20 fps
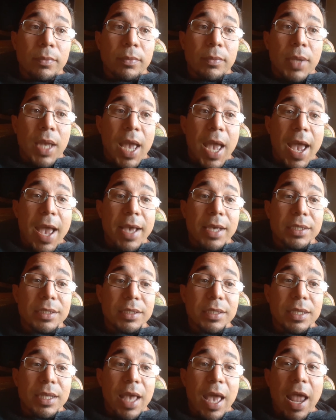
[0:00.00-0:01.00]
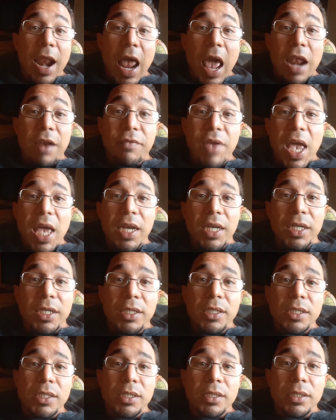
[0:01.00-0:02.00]
has that
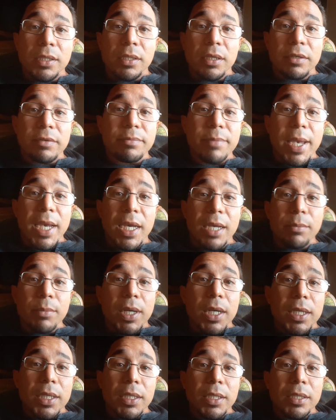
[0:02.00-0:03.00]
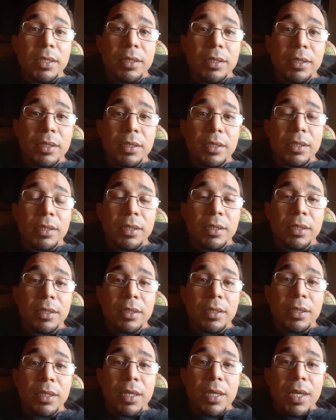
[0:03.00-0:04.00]
advantage of making money.
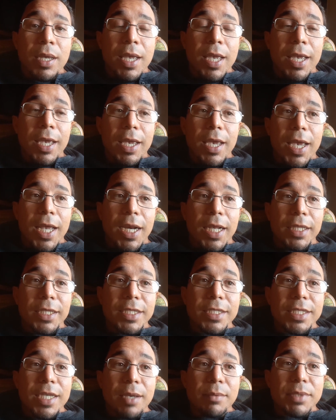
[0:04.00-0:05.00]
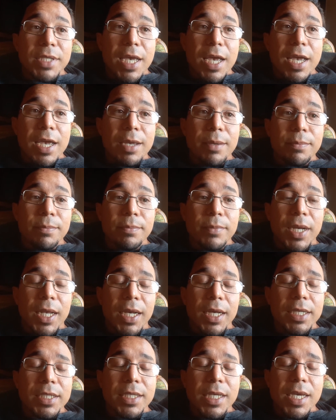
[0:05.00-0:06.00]
And at the same time, like
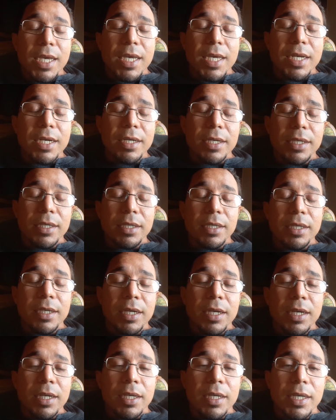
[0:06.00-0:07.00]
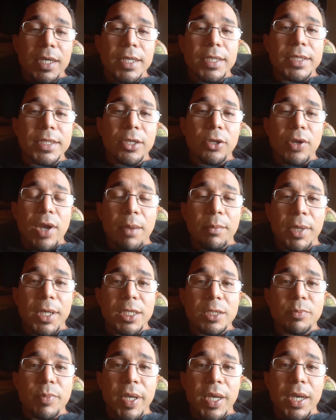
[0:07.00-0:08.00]
I said, Instagram
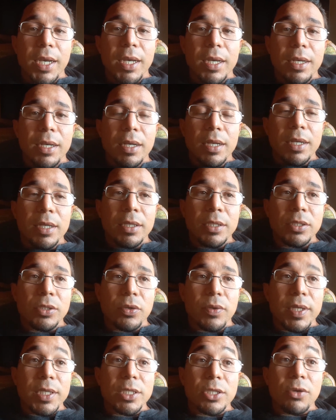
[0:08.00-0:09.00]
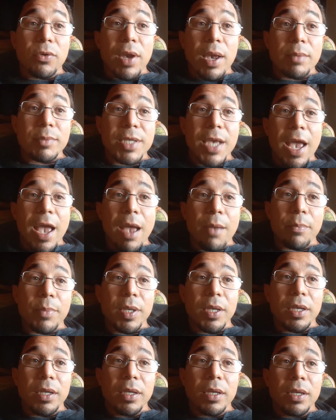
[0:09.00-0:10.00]
gets paid. So Instagram's
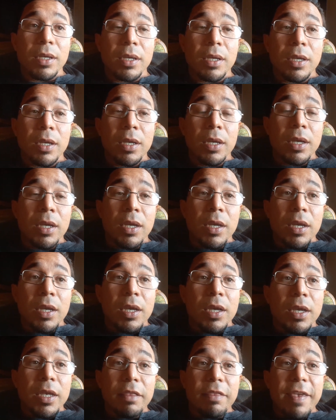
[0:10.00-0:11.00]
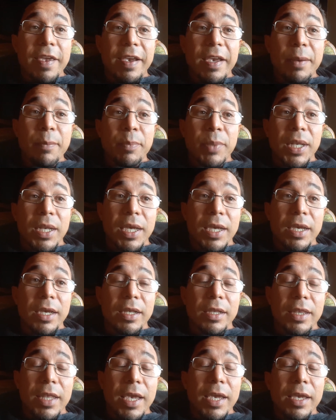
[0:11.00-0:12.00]
happy. They
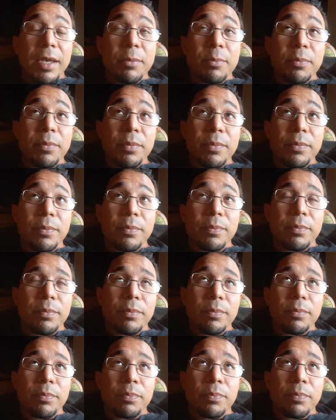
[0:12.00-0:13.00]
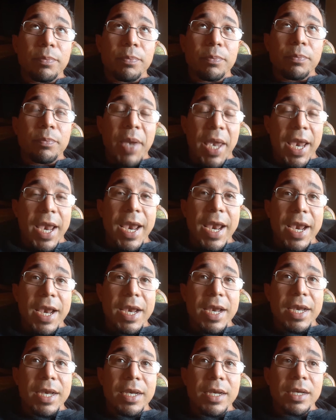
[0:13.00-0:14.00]
can
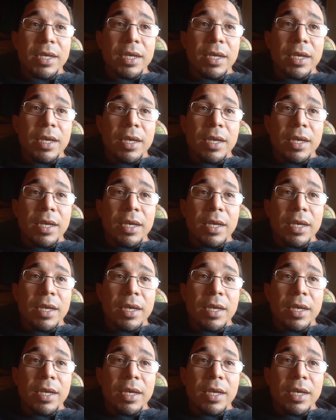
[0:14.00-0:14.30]
pay